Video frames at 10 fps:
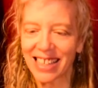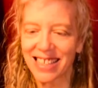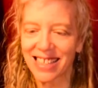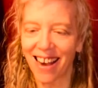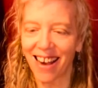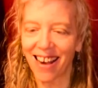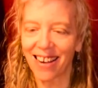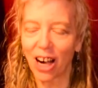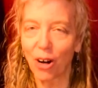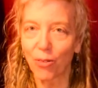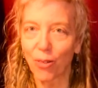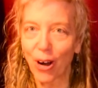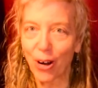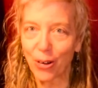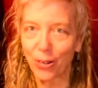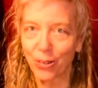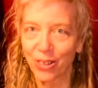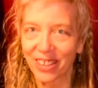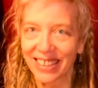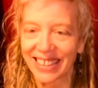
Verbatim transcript: saw a road